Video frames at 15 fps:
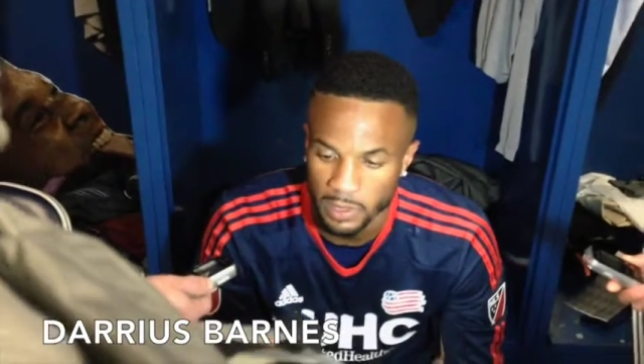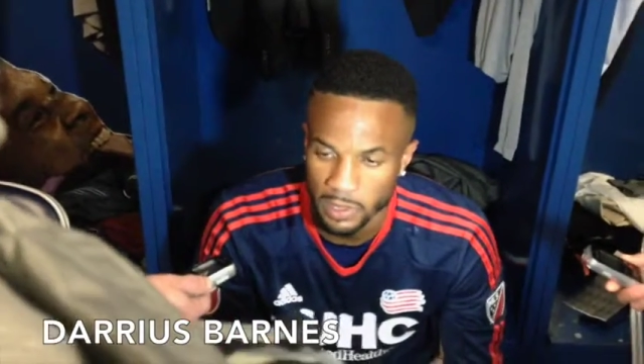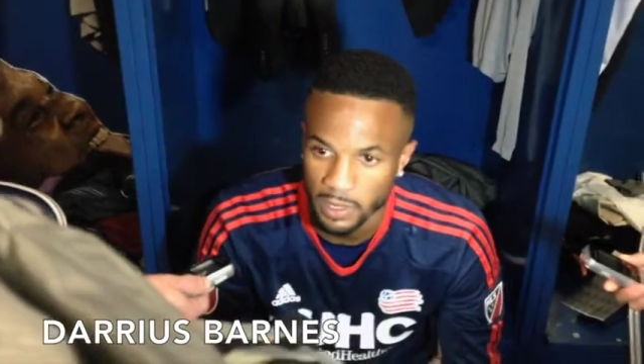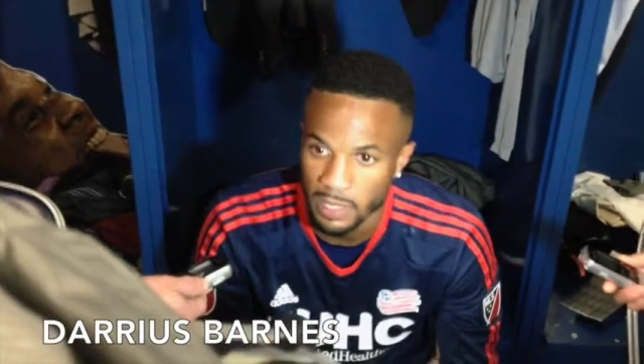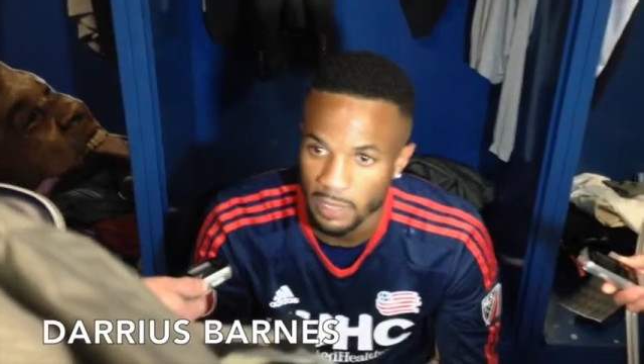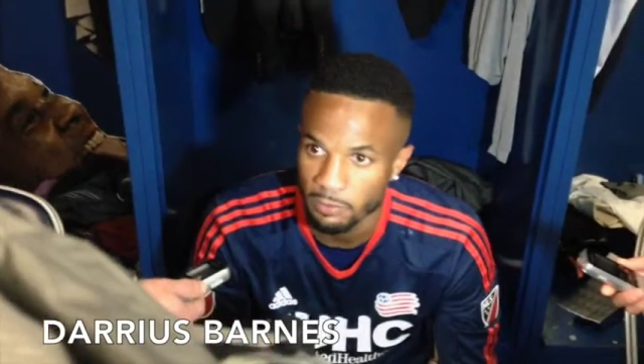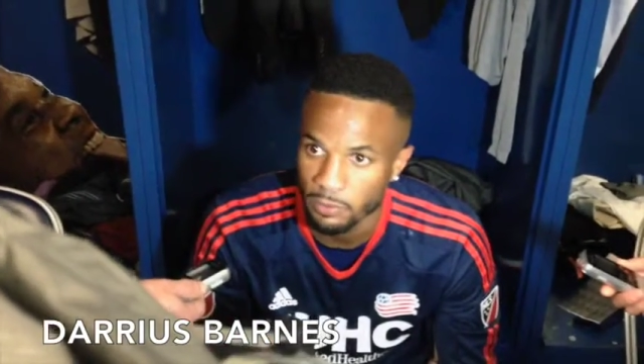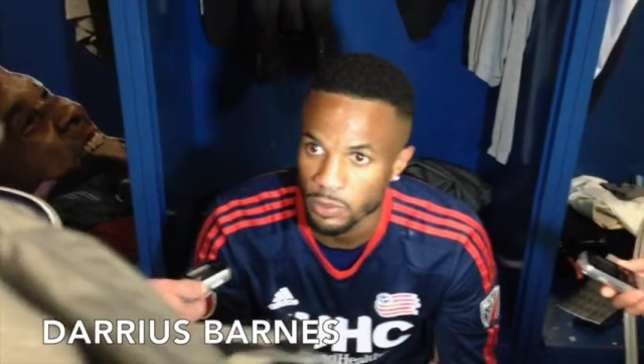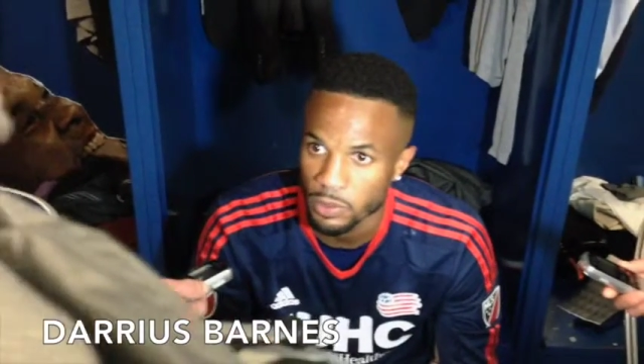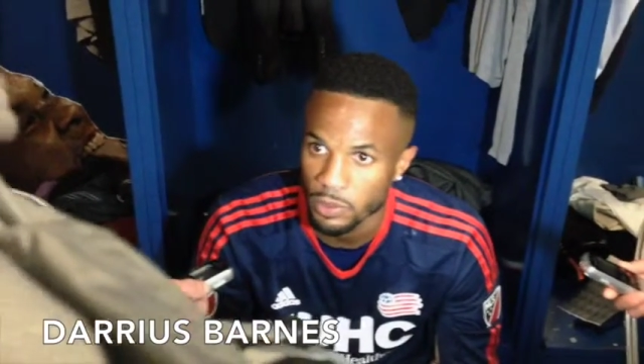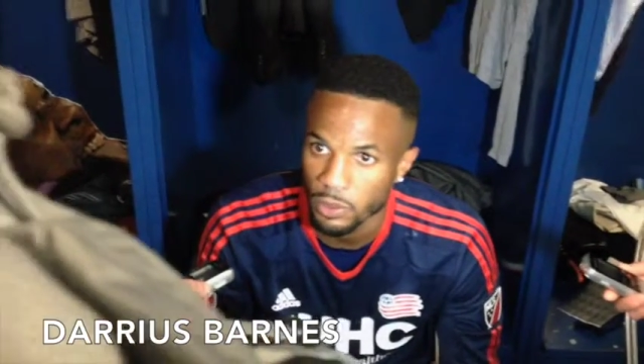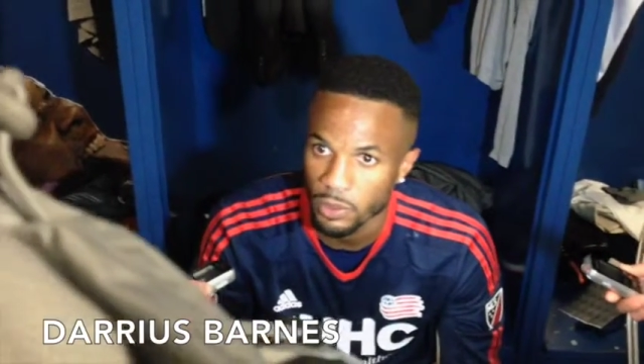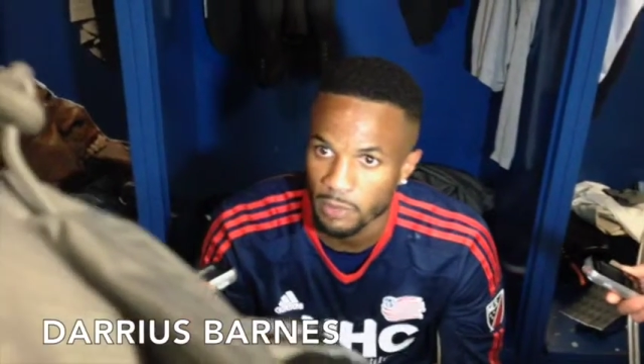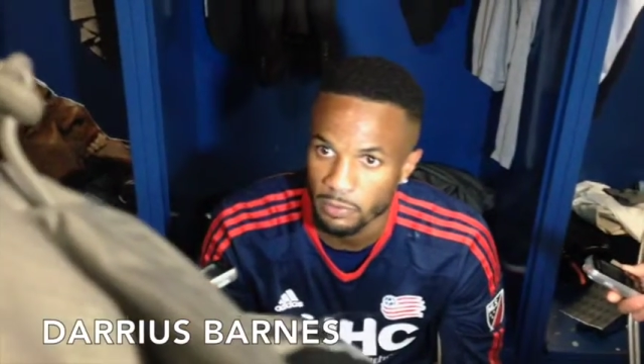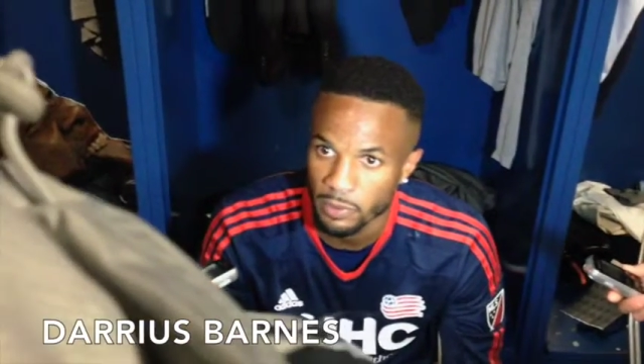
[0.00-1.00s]
getting that first
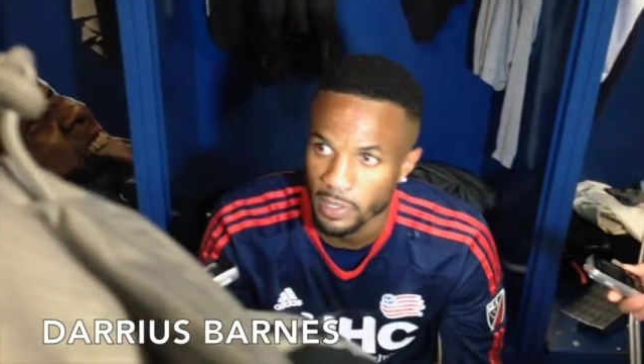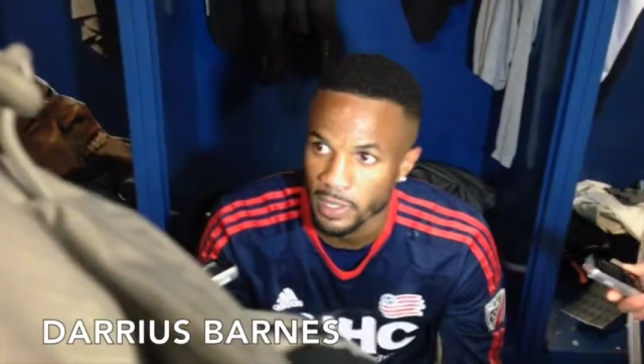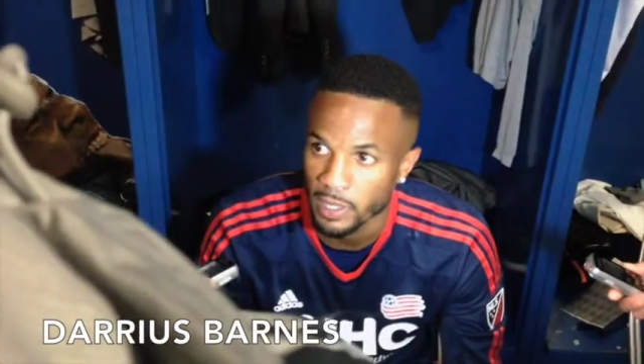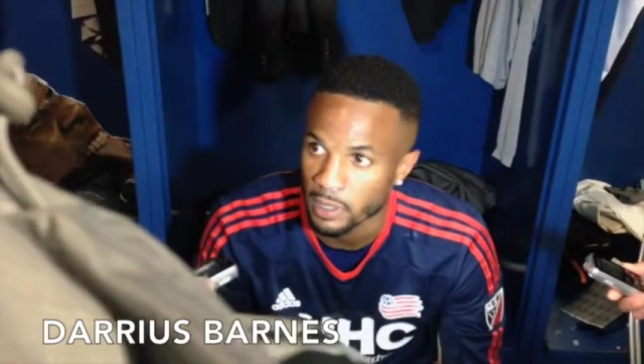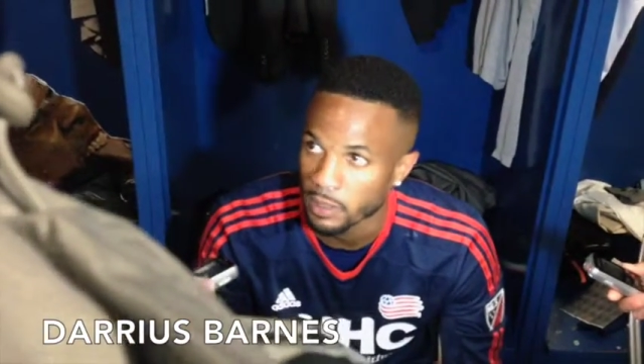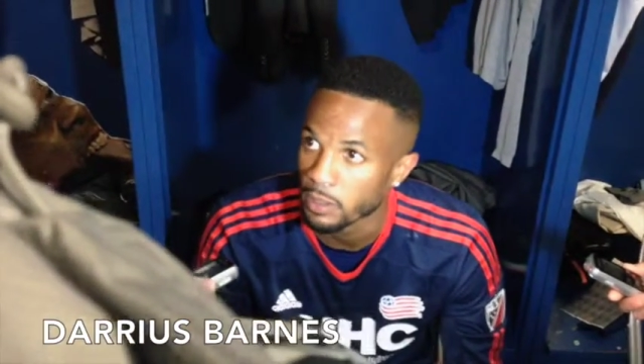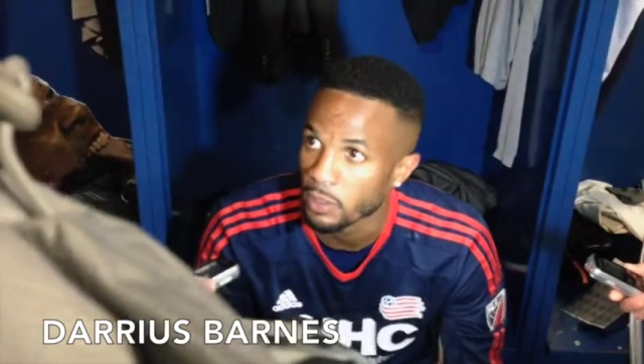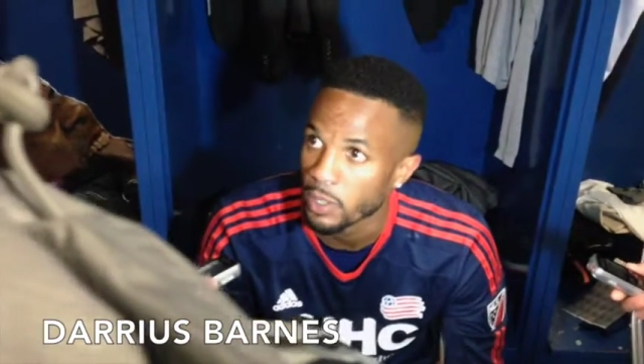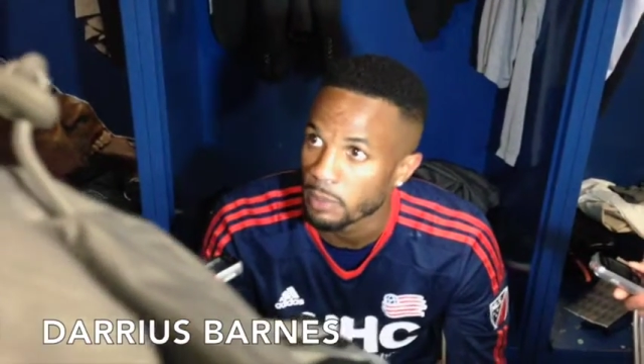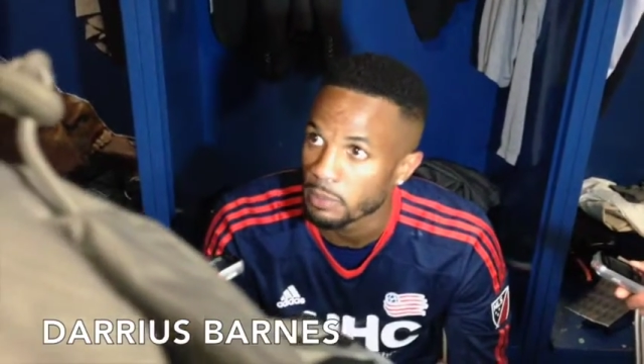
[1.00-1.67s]
goal, I feel like it, you know,